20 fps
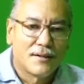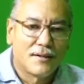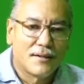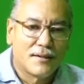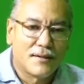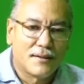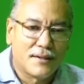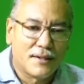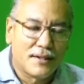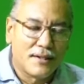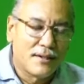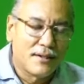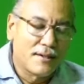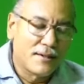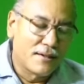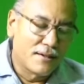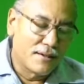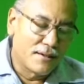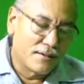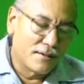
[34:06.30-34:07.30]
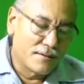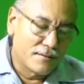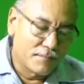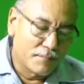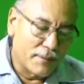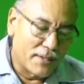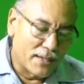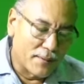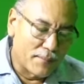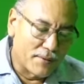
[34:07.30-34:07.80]
The
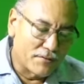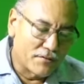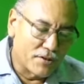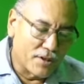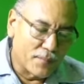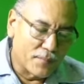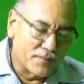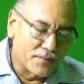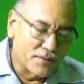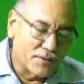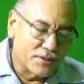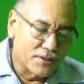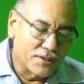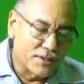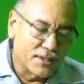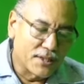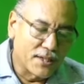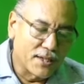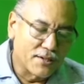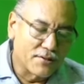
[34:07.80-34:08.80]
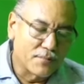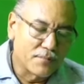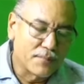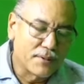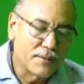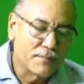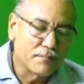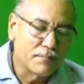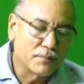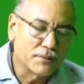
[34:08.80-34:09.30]
parliamentary opposition has
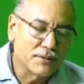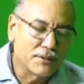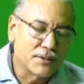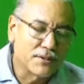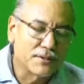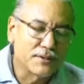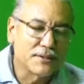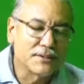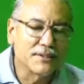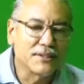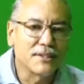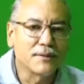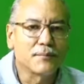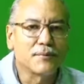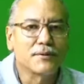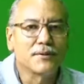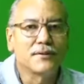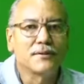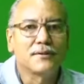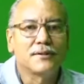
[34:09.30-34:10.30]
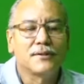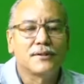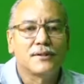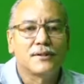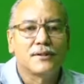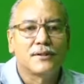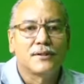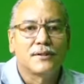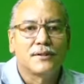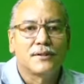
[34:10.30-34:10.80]
been putting on the table
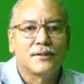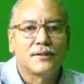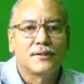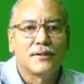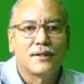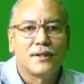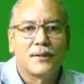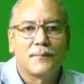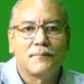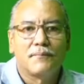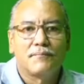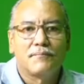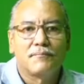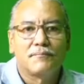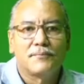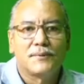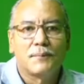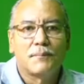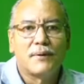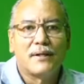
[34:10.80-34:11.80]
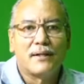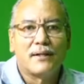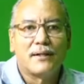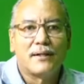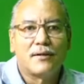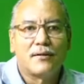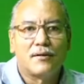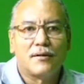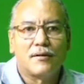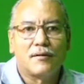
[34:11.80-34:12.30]
the
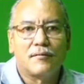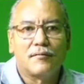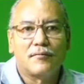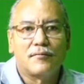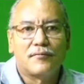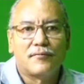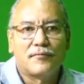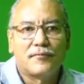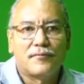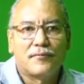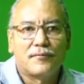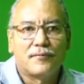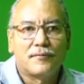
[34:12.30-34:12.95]
building of